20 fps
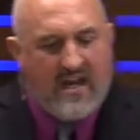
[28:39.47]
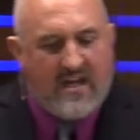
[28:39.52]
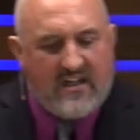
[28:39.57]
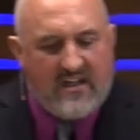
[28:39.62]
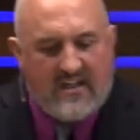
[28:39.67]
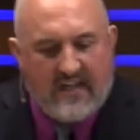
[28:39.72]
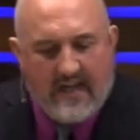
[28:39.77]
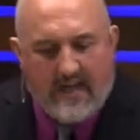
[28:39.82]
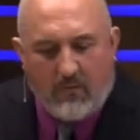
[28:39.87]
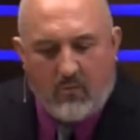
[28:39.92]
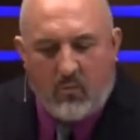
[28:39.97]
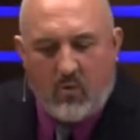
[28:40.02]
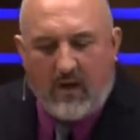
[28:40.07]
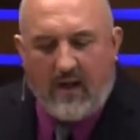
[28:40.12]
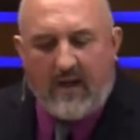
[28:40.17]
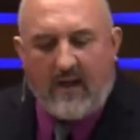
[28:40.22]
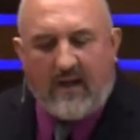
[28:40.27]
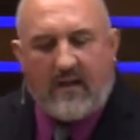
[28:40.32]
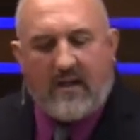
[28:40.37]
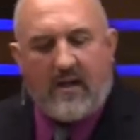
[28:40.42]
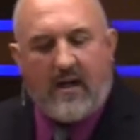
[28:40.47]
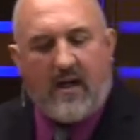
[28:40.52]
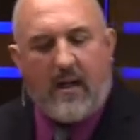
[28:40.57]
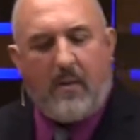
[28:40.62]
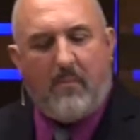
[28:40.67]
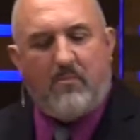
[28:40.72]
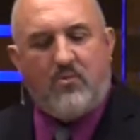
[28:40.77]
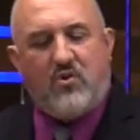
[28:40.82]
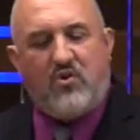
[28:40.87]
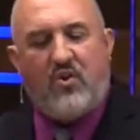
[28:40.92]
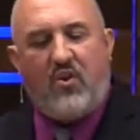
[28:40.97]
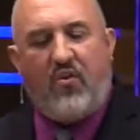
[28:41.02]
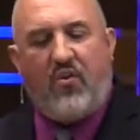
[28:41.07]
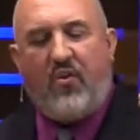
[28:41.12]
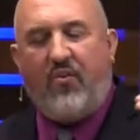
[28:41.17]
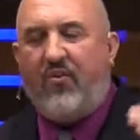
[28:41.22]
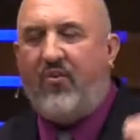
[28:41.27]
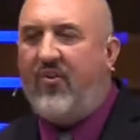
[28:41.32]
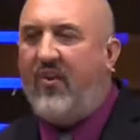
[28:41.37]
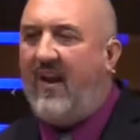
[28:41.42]
Yet when it comes to the
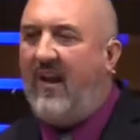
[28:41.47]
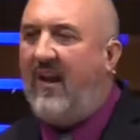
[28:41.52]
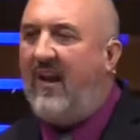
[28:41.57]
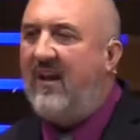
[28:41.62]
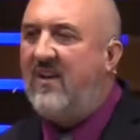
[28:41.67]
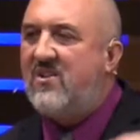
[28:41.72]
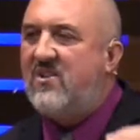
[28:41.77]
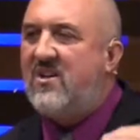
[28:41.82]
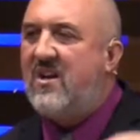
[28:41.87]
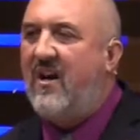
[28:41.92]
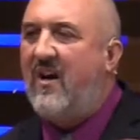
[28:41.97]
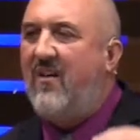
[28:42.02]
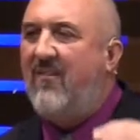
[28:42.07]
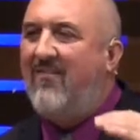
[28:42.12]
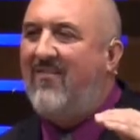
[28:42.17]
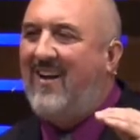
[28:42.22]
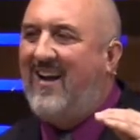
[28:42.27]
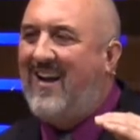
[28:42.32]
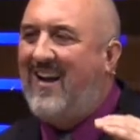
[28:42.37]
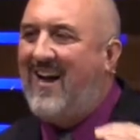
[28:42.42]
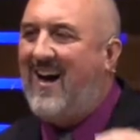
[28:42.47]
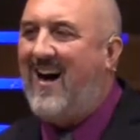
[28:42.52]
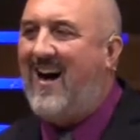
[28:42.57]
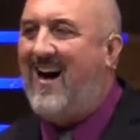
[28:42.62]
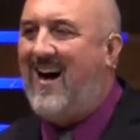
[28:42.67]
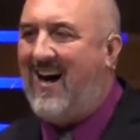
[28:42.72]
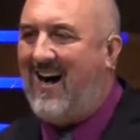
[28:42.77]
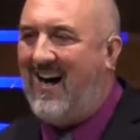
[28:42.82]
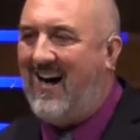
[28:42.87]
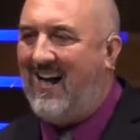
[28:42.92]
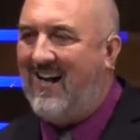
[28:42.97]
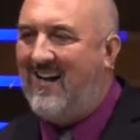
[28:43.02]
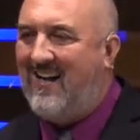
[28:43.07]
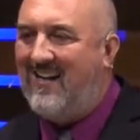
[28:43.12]
things of God,